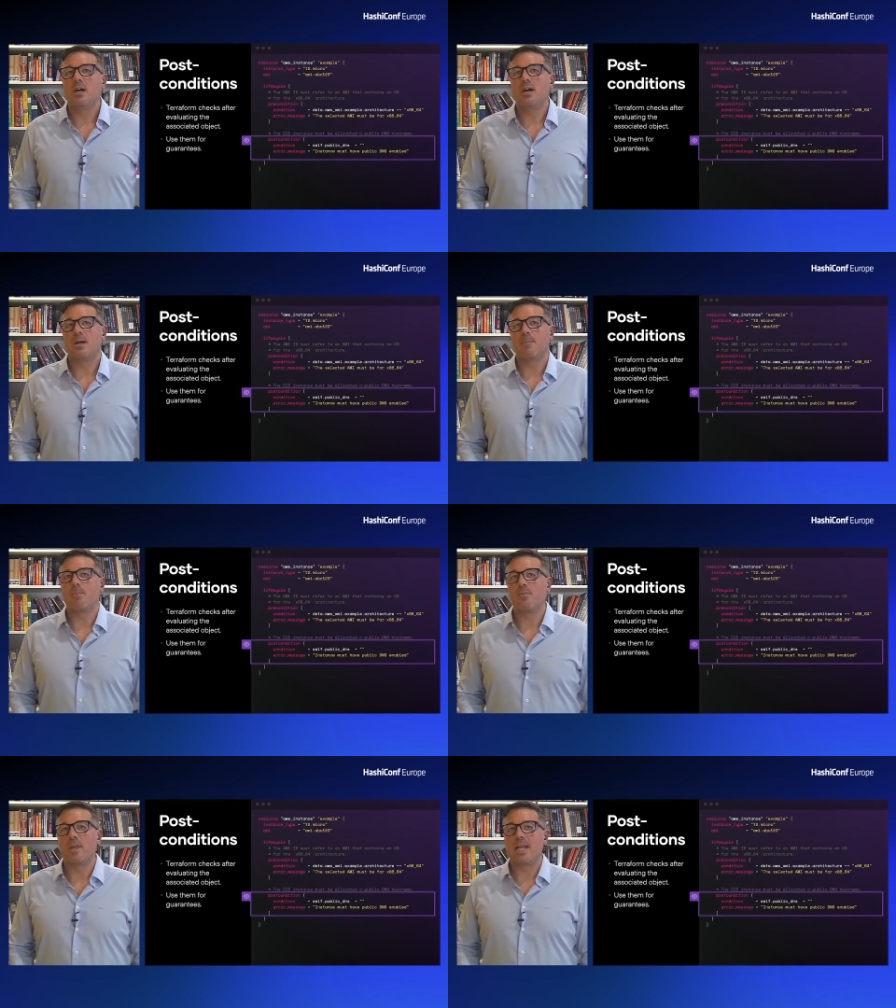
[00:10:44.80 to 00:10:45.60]

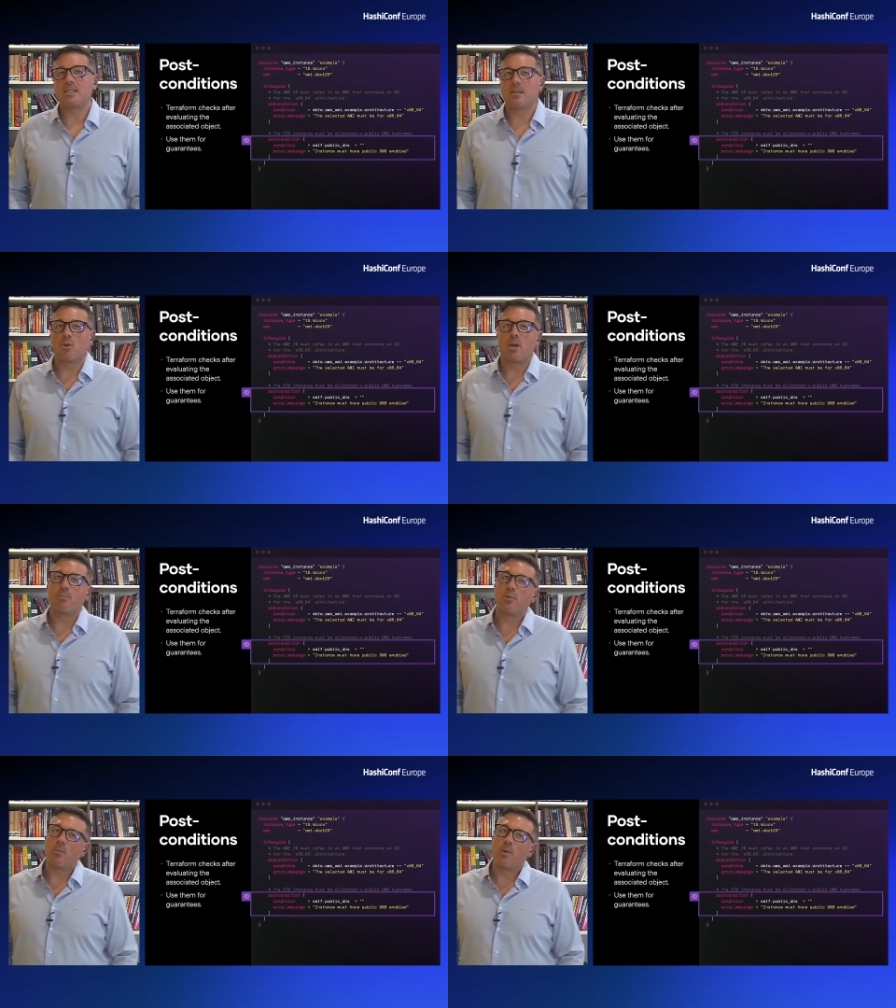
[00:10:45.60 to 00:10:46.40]
Um, and similarly,
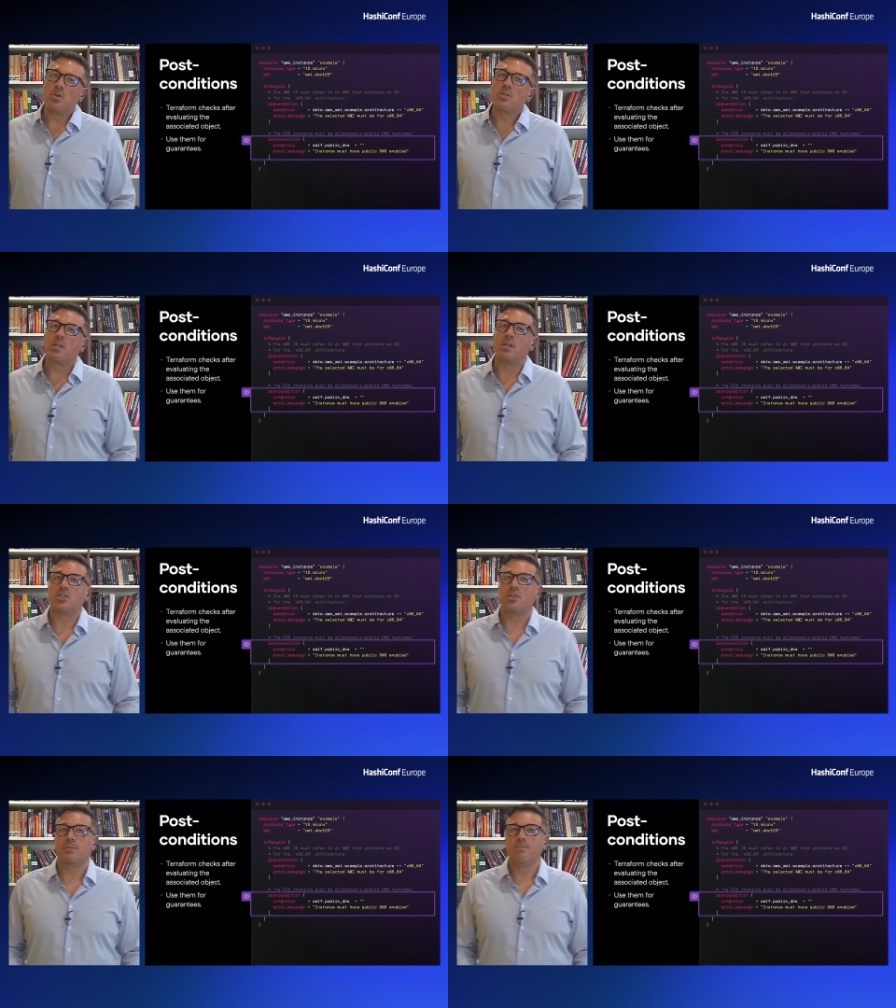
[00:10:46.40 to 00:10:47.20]
a post
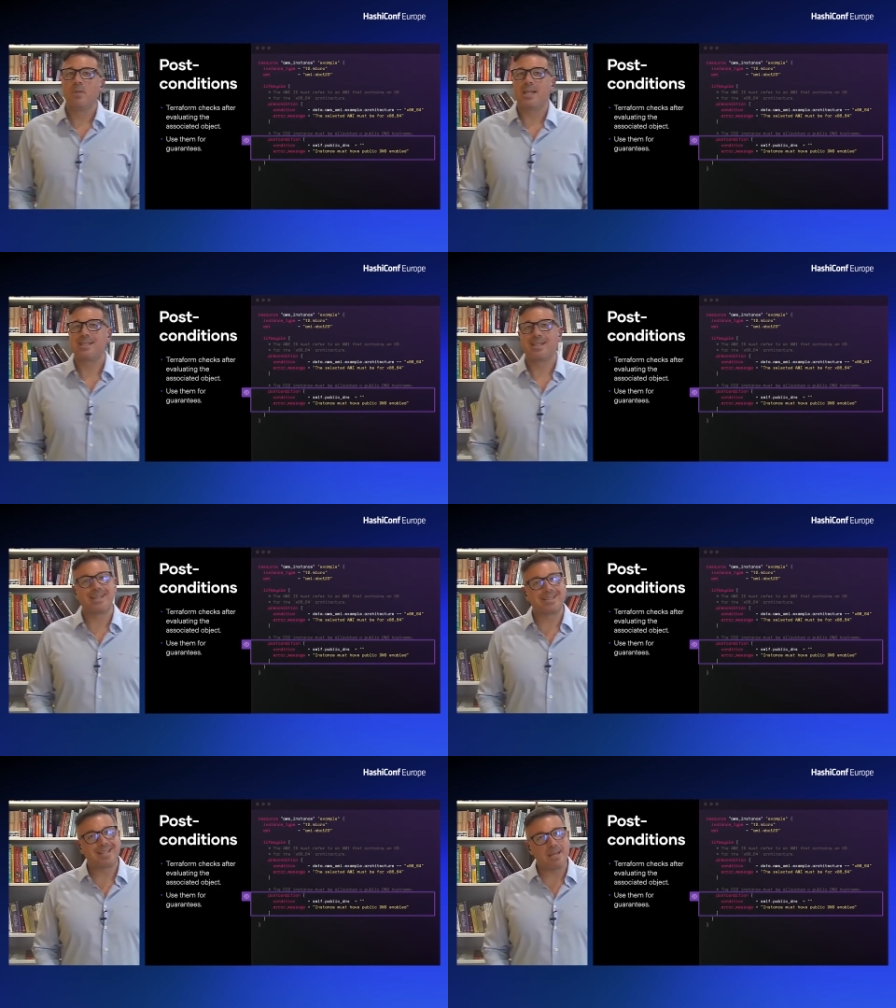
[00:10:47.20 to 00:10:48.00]
condition is
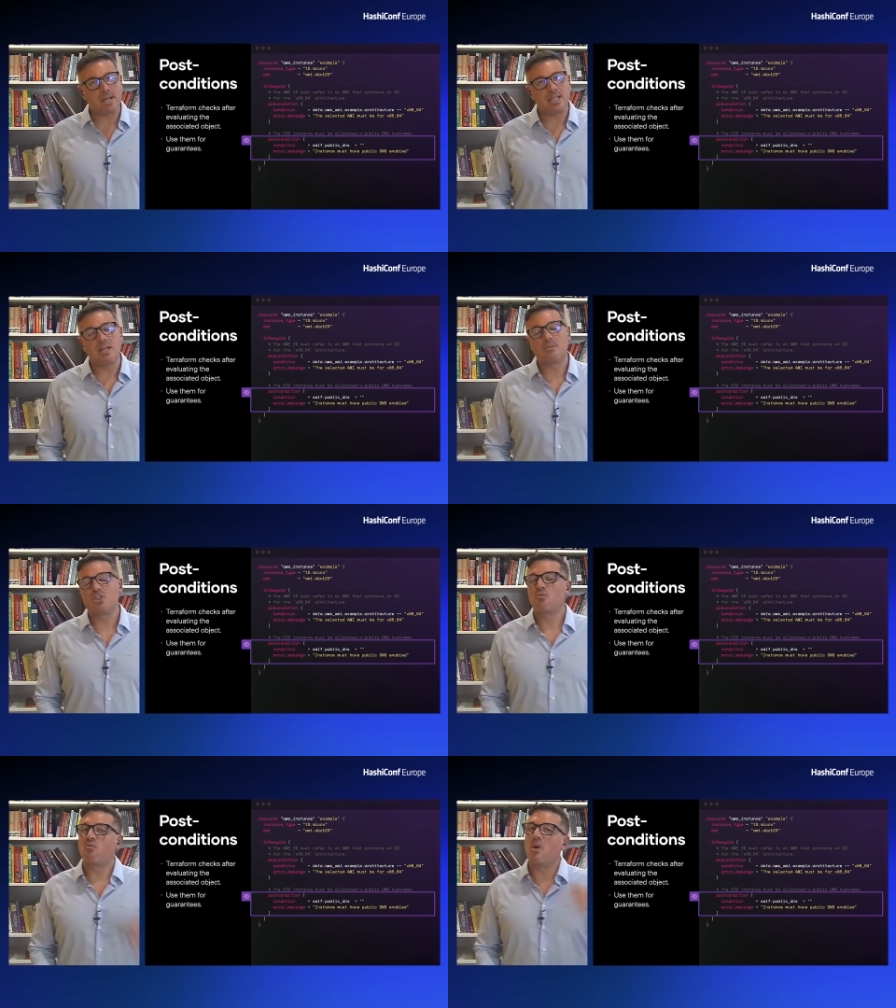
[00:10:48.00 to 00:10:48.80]
the same idea of
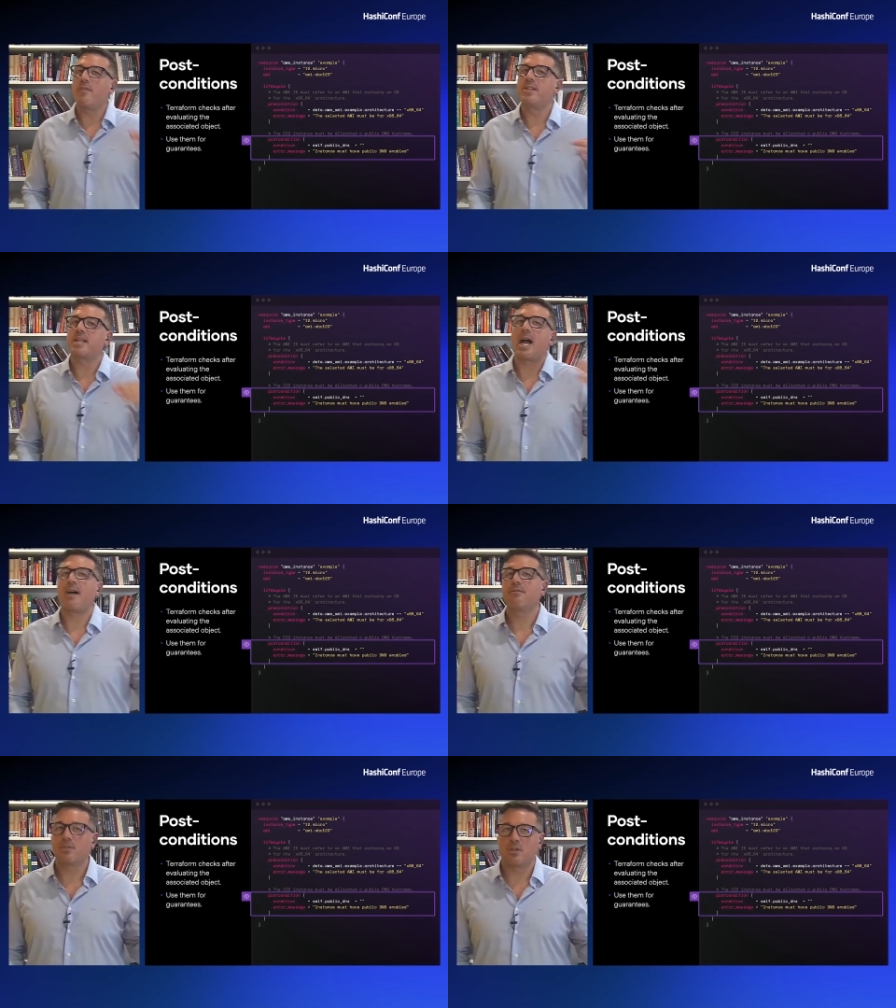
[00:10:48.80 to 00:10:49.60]
just run this
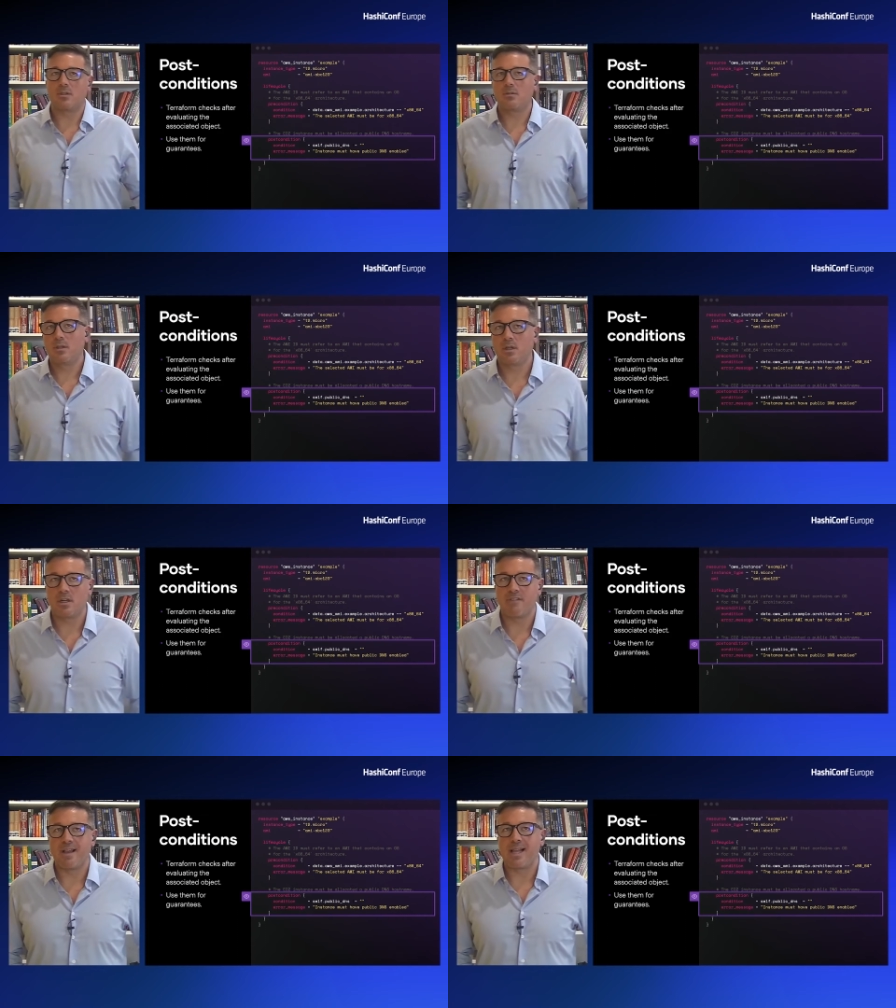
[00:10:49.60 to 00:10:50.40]
after
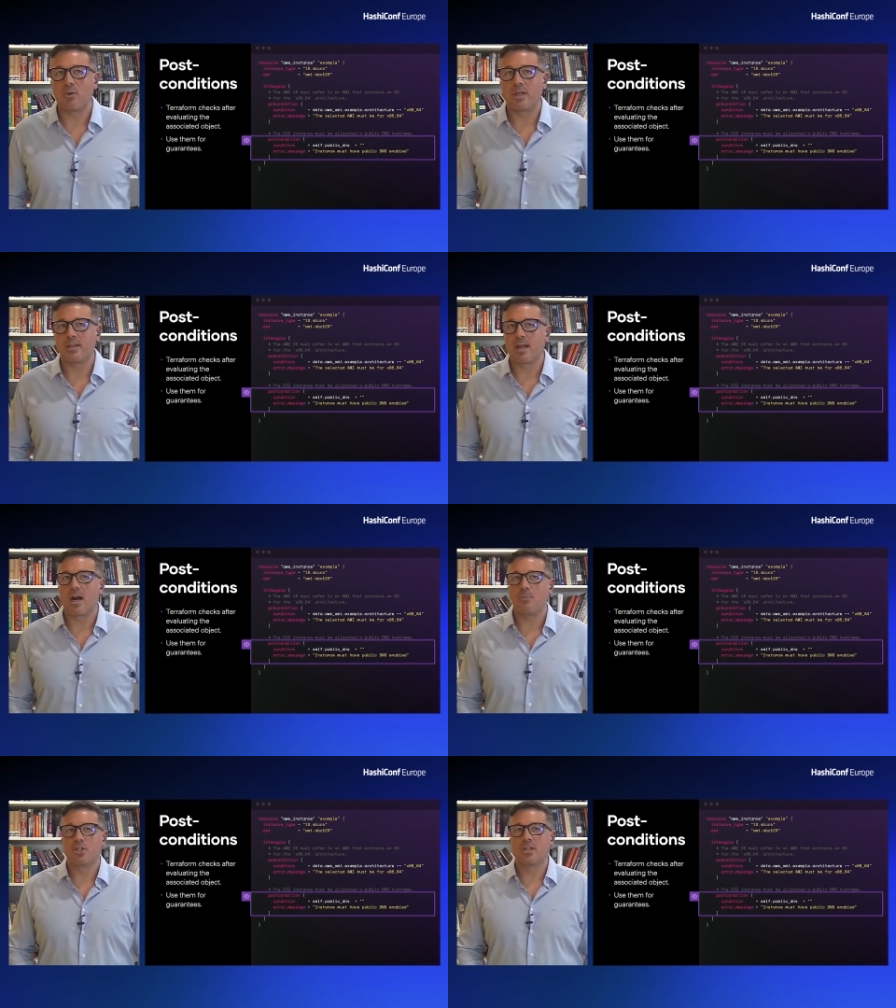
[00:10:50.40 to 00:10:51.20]
uh, evaluating that
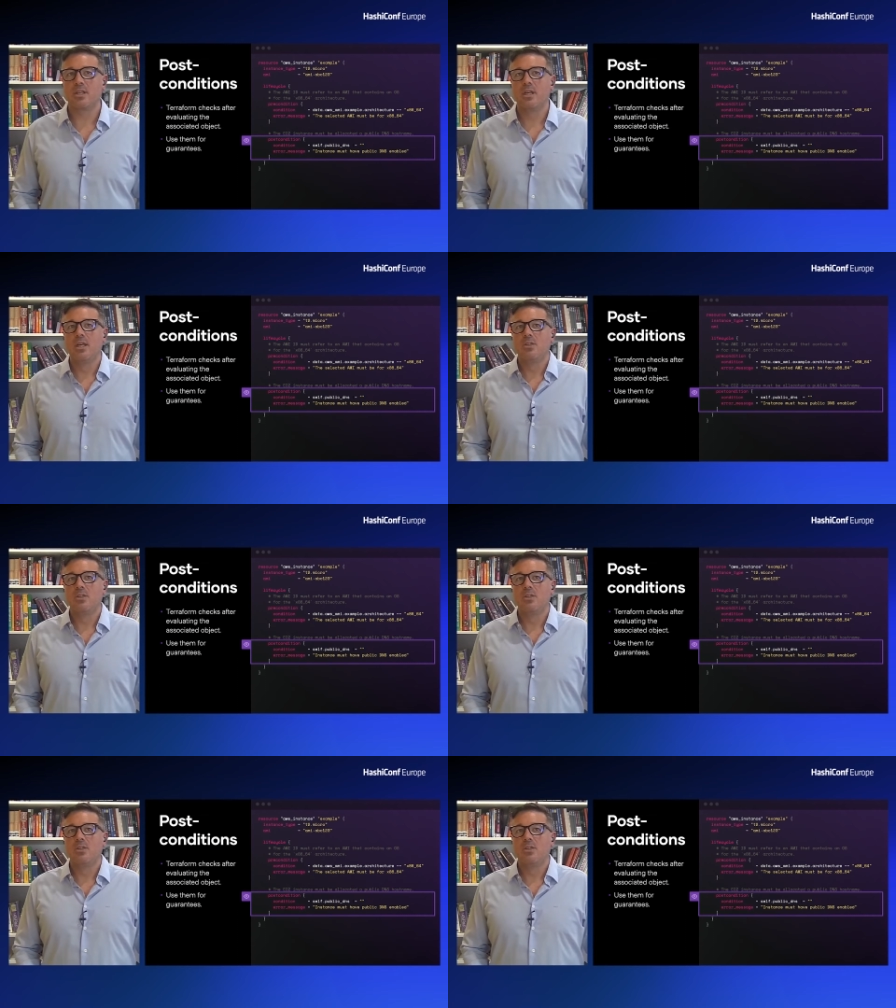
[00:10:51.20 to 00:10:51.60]
object.